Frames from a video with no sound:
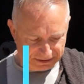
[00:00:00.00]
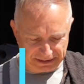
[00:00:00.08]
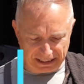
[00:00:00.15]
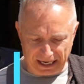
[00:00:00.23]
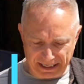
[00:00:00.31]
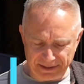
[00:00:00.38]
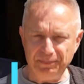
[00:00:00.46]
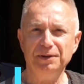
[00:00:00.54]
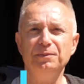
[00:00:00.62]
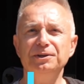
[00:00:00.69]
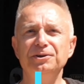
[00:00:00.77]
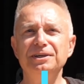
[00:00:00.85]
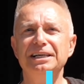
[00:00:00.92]
Today
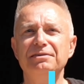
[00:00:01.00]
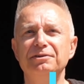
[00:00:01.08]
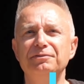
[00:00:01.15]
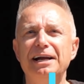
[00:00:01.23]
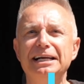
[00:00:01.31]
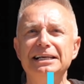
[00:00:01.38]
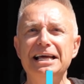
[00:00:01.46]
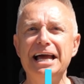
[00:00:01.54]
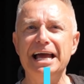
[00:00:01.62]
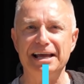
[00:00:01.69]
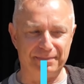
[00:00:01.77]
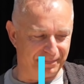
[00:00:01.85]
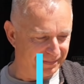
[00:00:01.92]
we're doing another rack of
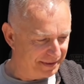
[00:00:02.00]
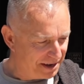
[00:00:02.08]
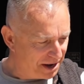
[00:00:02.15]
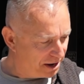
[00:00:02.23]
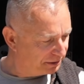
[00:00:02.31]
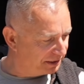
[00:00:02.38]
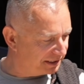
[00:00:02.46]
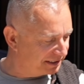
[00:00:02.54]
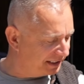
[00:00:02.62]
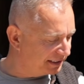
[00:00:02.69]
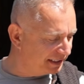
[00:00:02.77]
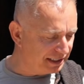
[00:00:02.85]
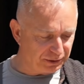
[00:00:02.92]
lamb. After the
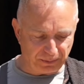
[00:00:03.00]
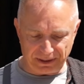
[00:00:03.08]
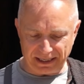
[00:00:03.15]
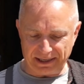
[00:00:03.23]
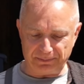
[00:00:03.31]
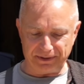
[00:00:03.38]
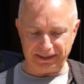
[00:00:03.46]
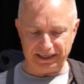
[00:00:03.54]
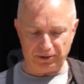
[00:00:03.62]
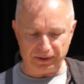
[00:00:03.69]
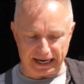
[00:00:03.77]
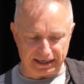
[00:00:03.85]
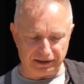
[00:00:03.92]
success we had with the
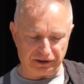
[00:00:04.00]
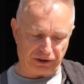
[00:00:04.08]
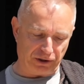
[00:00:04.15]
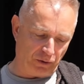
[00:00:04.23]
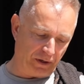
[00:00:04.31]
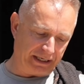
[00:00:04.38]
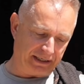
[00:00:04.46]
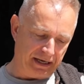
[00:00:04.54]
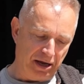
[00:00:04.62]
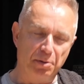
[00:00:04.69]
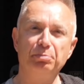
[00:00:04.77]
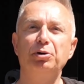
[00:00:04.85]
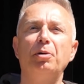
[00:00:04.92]
old Angus and OINK
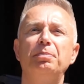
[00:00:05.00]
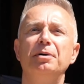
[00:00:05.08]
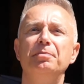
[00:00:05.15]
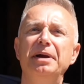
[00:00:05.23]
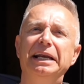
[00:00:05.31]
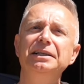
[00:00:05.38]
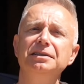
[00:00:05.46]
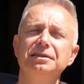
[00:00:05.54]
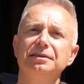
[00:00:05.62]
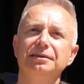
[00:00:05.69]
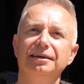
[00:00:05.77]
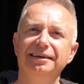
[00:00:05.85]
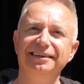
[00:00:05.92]
proper
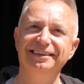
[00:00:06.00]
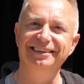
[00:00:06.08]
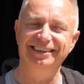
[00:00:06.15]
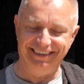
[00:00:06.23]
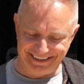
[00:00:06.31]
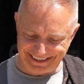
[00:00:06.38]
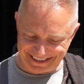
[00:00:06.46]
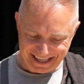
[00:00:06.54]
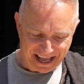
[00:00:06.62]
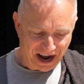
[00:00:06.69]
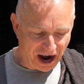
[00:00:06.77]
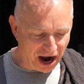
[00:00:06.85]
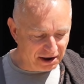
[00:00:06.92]
mint,
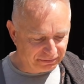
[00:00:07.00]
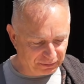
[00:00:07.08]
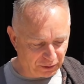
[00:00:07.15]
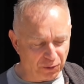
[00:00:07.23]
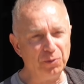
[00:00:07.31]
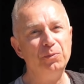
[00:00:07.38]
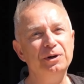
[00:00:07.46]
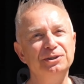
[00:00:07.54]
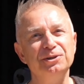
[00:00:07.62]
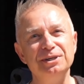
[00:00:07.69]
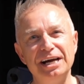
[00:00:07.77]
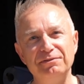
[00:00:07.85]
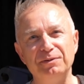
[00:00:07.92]
I thought we'd
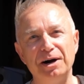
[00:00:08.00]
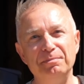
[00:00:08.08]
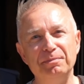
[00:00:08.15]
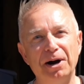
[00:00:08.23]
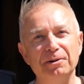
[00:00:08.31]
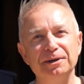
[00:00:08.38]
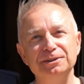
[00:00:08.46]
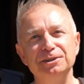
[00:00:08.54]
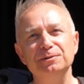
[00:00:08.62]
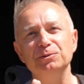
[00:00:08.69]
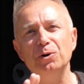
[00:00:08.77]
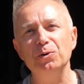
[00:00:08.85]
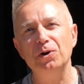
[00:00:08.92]
do another one, but I'm going to do
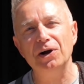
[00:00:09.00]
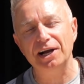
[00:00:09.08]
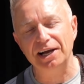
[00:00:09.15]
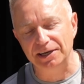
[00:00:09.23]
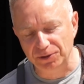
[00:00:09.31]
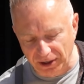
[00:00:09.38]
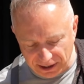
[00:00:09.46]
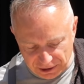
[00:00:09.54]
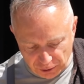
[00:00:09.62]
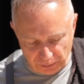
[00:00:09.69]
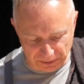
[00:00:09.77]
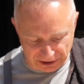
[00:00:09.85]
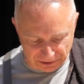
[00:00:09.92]
it not like I
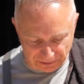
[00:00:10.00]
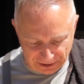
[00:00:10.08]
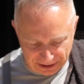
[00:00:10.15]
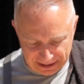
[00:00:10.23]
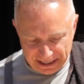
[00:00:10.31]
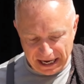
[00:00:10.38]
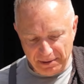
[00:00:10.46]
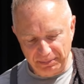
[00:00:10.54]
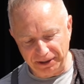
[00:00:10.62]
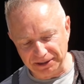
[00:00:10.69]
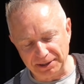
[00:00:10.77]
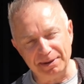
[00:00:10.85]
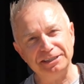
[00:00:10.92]
normally do it,
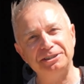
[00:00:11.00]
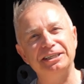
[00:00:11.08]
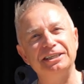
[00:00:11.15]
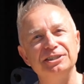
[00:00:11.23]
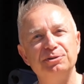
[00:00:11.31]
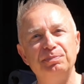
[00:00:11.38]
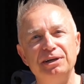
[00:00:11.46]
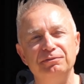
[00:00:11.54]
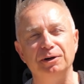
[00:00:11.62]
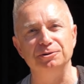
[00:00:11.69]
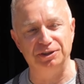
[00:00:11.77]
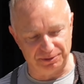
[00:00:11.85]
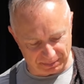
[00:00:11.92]
because I'm actually going to spit
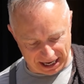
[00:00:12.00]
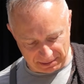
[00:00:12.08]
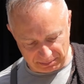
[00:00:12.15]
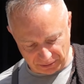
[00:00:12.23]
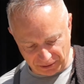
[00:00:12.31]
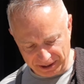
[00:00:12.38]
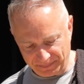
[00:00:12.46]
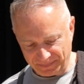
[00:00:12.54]
roast this bad boy.